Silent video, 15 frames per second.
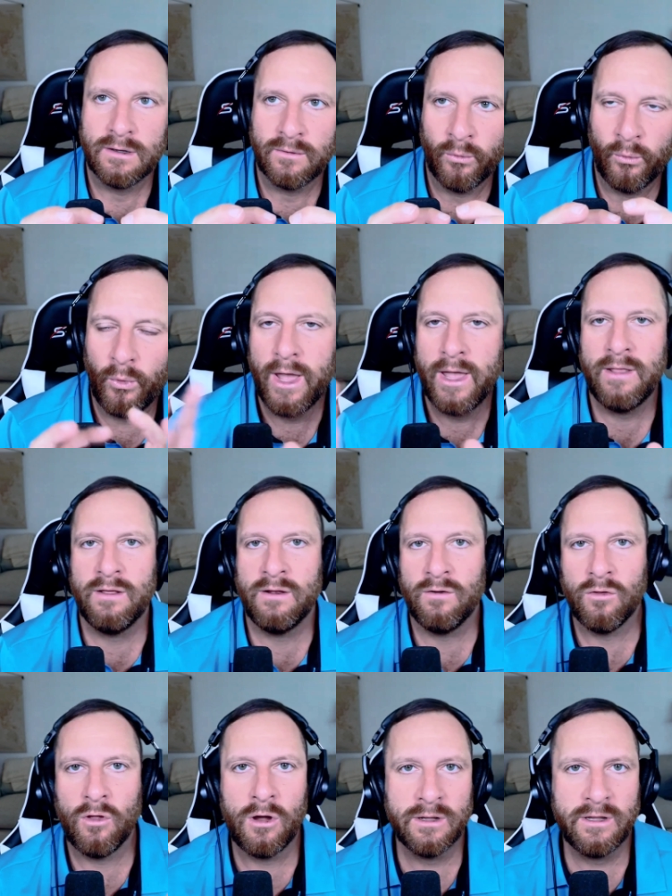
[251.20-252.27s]
way that a
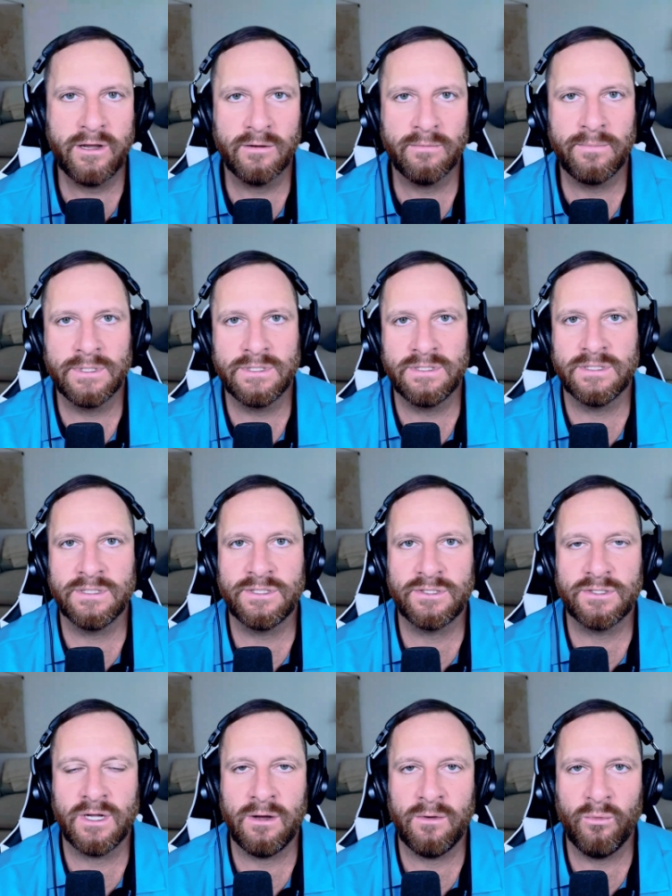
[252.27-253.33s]
lawn care
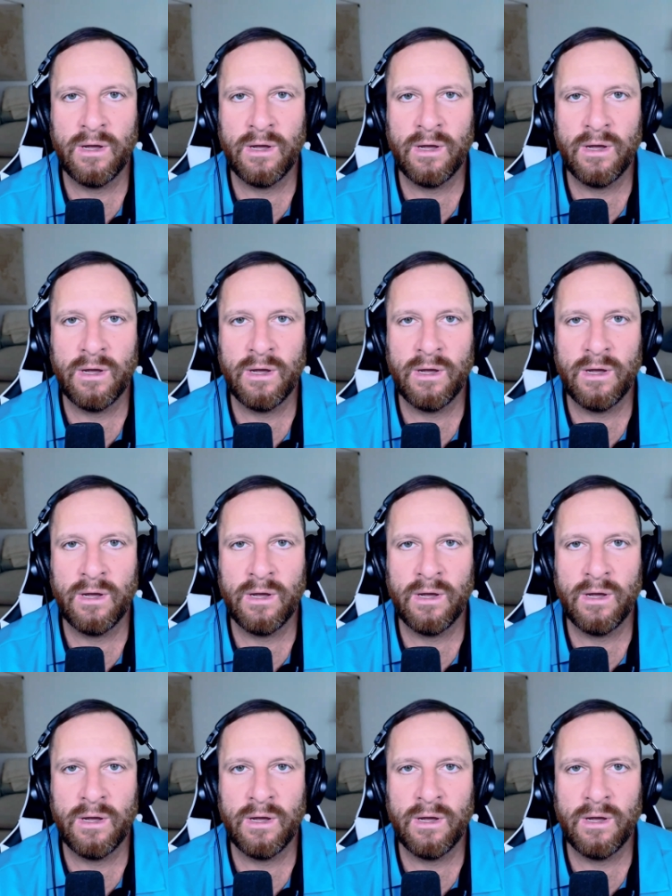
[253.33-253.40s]
business uh,